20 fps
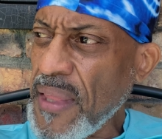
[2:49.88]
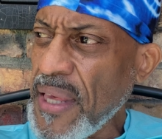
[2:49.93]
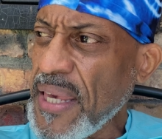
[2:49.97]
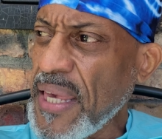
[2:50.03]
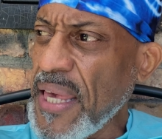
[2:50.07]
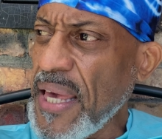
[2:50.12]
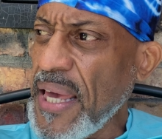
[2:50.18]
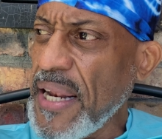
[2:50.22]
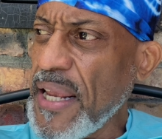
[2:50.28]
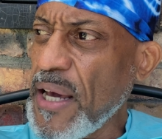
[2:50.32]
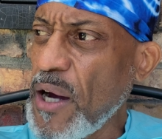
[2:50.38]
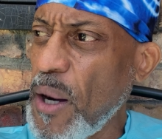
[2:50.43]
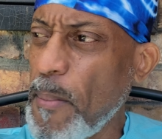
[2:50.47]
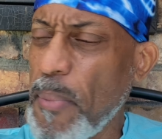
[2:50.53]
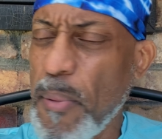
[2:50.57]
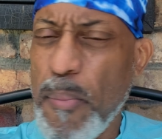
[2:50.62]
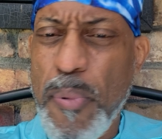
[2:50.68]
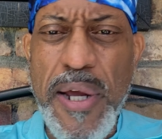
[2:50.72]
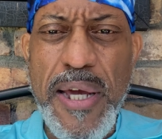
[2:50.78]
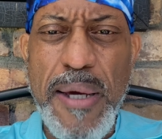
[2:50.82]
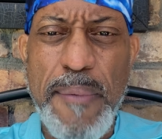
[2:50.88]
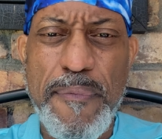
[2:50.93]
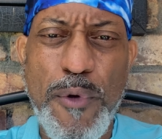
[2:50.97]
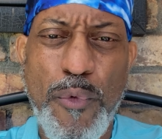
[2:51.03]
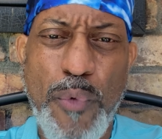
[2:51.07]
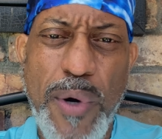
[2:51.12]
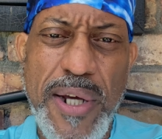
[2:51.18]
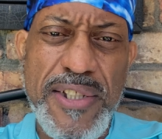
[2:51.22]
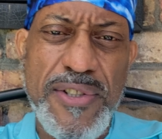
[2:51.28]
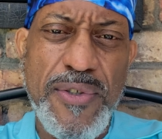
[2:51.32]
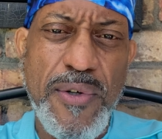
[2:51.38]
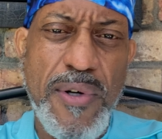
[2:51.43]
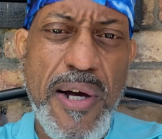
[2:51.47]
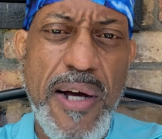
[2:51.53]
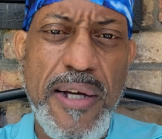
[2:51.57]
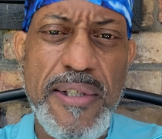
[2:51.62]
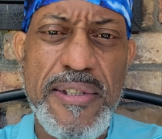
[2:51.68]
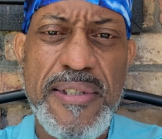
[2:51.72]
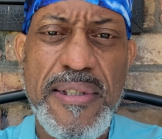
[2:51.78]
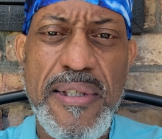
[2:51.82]
can't help but bring up the racial,
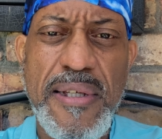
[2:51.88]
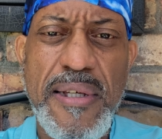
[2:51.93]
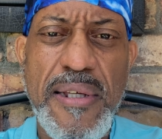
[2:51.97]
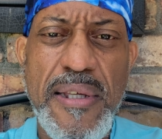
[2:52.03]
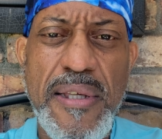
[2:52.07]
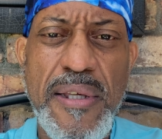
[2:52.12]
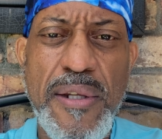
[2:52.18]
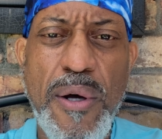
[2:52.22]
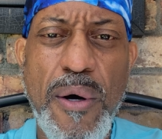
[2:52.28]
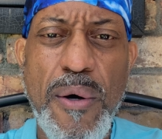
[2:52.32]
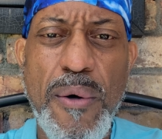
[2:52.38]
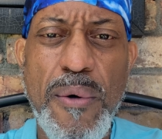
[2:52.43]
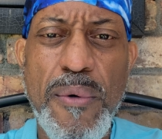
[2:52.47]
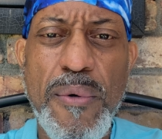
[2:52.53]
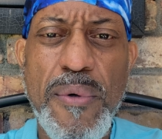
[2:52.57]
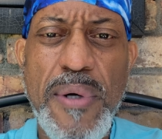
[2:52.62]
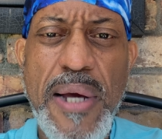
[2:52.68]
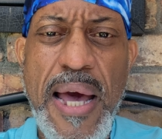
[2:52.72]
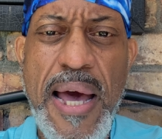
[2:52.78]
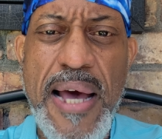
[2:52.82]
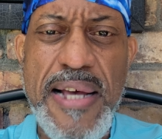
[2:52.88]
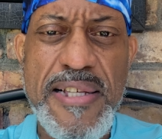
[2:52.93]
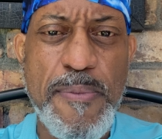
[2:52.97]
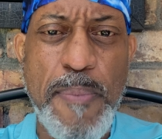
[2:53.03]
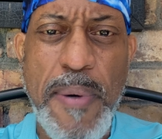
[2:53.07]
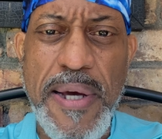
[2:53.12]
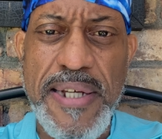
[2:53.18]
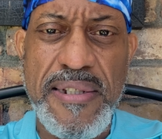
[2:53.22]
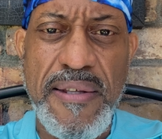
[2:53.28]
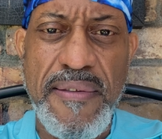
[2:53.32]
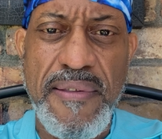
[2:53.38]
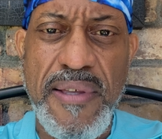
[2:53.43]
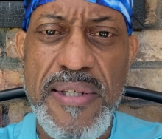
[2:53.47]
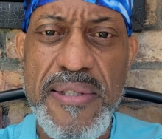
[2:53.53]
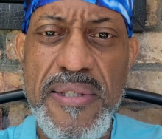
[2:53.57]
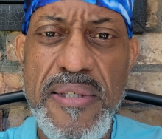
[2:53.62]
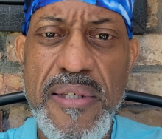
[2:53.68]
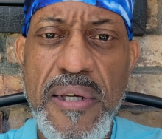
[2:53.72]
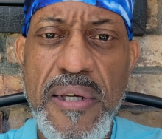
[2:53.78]
you know, aspect of this